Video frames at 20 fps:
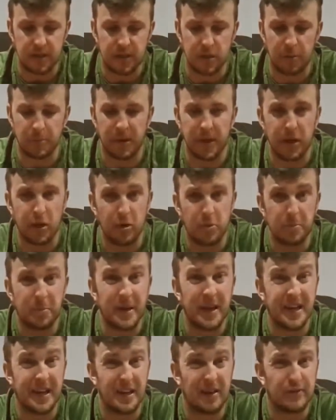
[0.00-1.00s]
on my own
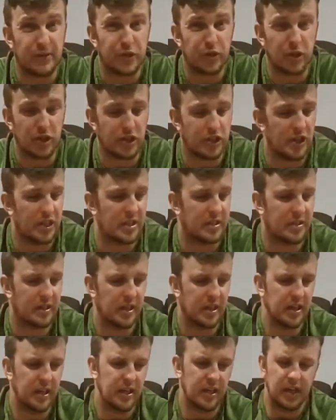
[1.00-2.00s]
PNF stretching,
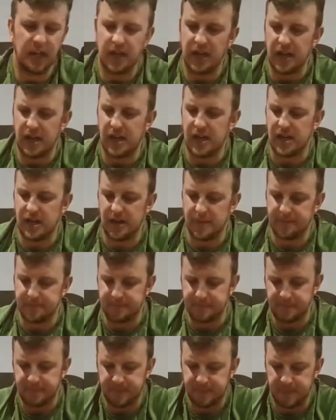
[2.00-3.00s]

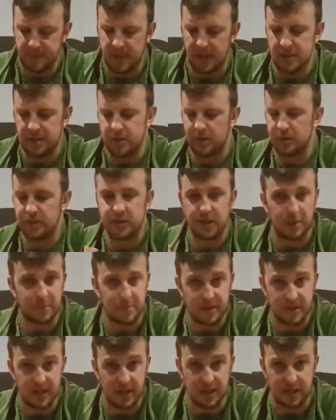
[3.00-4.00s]
and those type
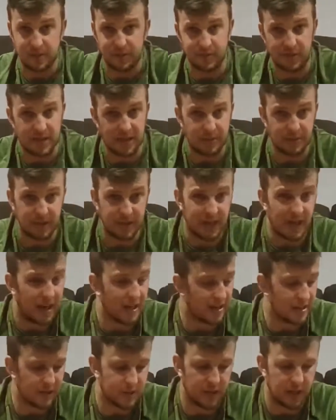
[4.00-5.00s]
of things. Really, with that
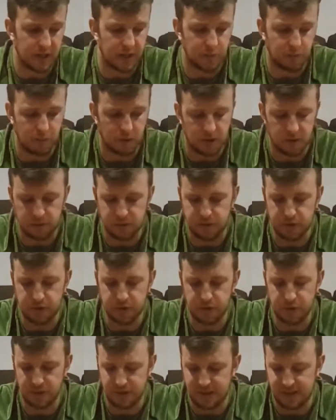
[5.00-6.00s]
is what I'll
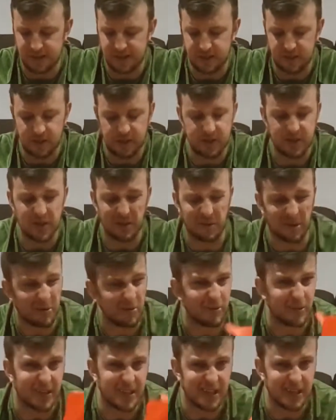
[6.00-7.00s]
do, and that's the only time
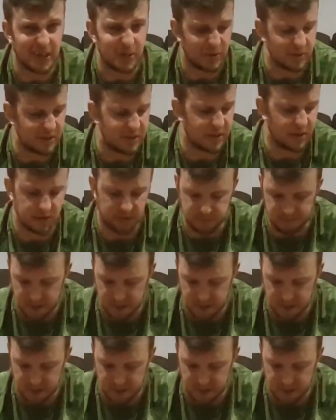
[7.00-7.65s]
I really use those